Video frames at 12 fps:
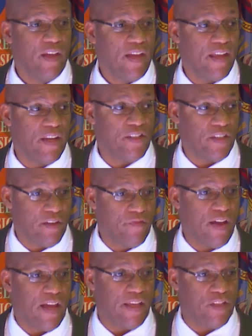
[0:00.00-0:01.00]
and
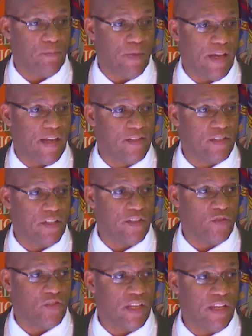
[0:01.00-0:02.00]
identifying each bias and
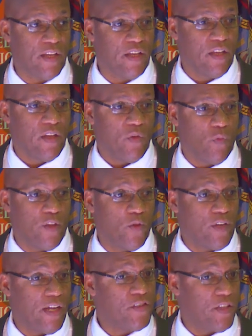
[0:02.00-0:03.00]
understanding whether or
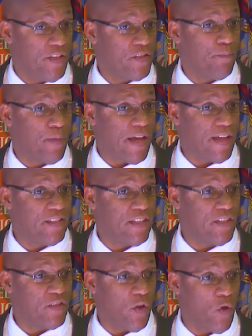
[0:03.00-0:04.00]
not it's a bias
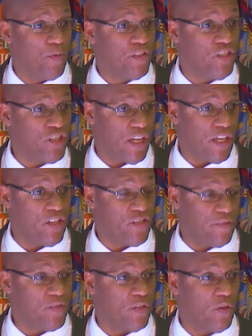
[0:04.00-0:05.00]
that's open to change.
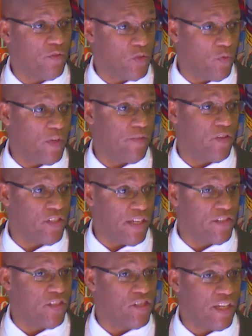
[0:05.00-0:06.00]
If so, do whatever it
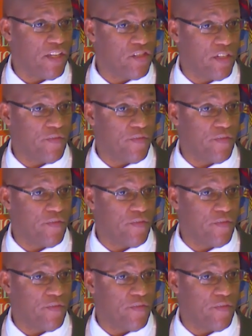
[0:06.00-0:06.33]
takes to change it.